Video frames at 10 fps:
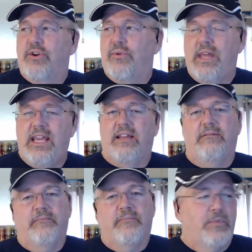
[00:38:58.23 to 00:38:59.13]
own hand.
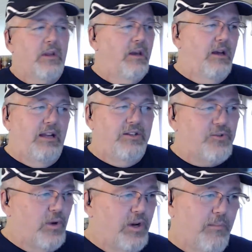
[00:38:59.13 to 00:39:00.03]
I
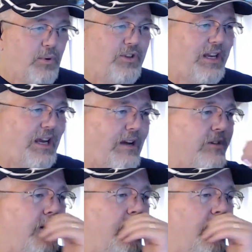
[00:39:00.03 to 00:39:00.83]
just wanted to put that out there.